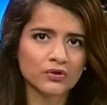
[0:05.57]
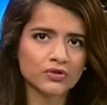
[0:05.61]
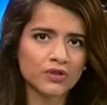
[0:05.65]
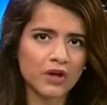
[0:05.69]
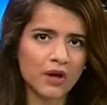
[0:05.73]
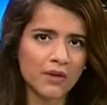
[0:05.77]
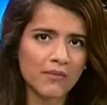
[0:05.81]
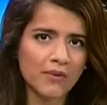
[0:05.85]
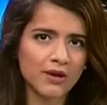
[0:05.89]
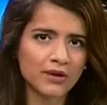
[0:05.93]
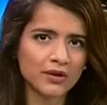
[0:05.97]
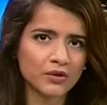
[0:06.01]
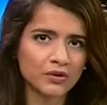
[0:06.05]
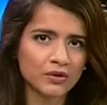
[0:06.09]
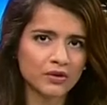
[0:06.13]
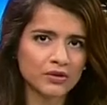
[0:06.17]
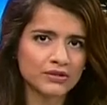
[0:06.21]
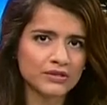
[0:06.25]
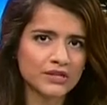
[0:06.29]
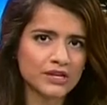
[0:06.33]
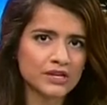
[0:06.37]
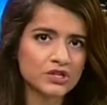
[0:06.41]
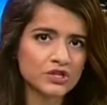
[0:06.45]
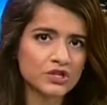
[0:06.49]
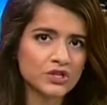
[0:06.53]
sought medical
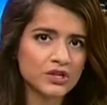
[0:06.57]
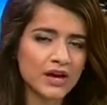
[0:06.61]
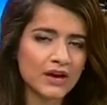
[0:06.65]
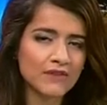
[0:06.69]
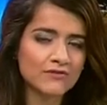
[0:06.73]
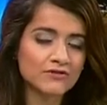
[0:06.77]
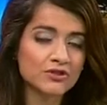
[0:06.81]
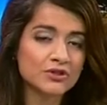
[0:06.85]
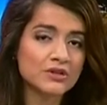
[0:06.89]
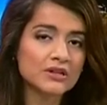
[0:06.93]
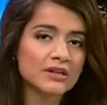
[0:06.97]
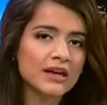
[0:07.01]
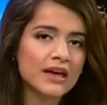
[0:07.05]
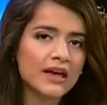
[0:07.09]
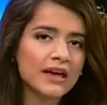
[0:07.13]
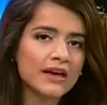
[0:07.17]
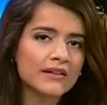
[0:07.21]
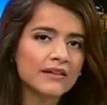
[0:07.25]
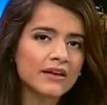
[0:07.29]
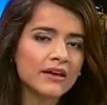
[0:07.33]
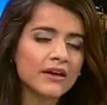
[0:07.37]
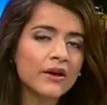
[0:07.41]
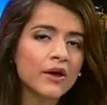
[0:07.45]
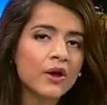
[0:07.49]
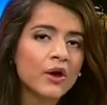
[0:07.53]
attention after
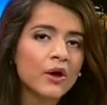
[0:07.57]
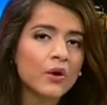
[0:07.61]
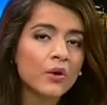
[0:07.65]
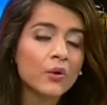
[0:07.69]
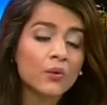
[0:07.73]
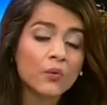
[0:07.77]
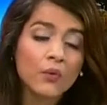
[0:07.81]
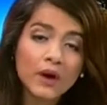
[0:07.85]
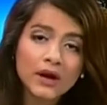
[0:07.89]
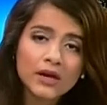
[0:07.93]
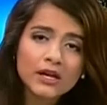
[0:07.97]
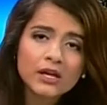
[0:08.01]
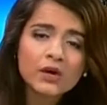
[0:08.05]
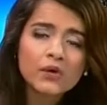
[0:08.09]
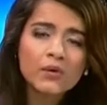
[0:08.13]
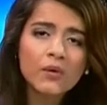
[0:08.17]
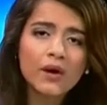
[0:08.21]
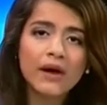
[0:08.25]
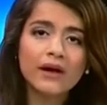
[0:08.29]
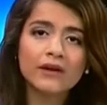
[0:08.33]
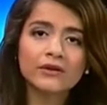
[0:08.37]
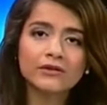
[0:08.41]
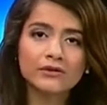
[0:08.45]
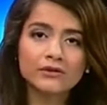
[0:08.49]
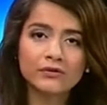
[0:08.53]
inhaling
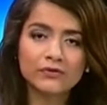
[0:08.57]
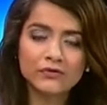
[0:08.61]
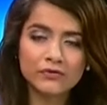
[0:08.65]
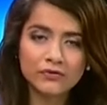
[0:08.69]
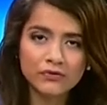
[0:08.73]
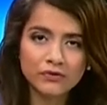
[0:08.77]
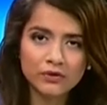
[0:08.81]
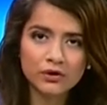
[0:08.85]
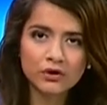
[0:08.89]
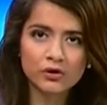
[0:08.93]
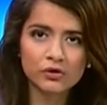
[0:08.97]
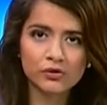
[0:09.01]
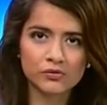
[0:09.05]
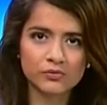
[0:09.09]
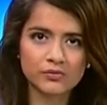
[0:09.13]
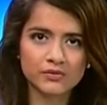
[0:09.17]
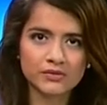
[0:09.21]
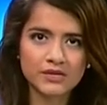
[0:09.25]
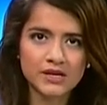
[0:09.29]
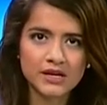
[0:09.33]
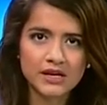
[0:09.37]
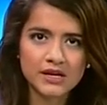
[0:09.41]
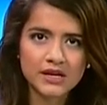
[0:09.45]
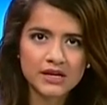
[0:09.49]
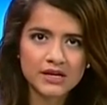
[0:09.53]
radioactive
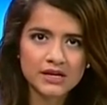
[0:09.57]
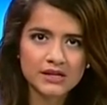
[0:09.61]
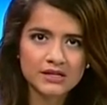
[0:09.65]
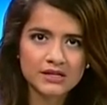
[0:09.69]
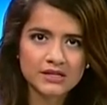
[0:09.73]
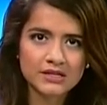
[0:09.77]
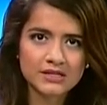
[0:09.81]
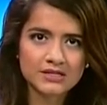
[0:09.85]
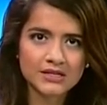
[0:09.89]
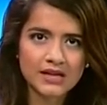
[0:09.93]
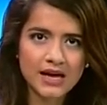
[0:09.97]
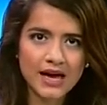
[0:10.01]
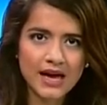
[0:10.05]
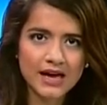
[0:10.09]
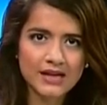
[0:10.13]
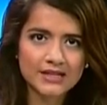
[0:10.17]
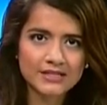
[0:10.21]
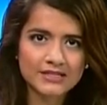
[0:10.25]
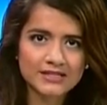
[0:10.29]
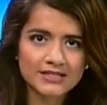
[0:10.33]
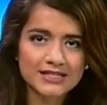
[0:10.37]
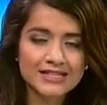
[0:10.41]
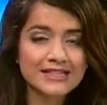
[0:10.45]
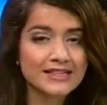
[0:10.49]
fumes. This adds to